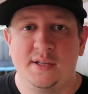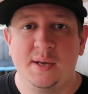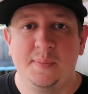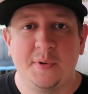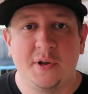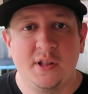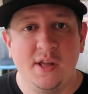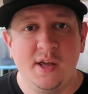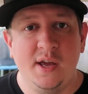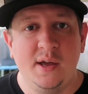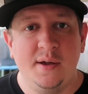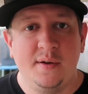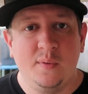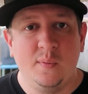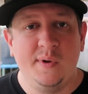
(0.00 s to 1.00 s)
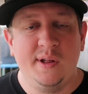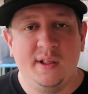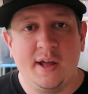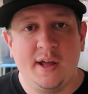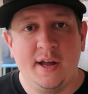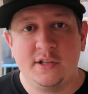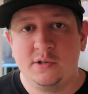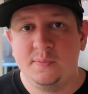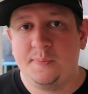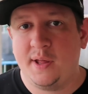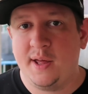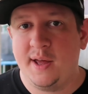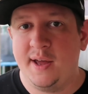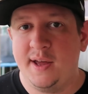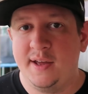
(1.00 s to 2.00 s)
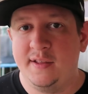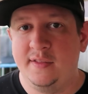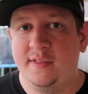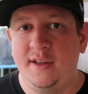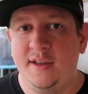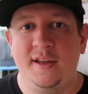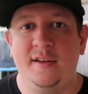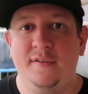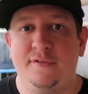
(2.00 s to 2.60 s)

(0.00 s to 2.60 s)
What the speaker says: Typically, we like to play in the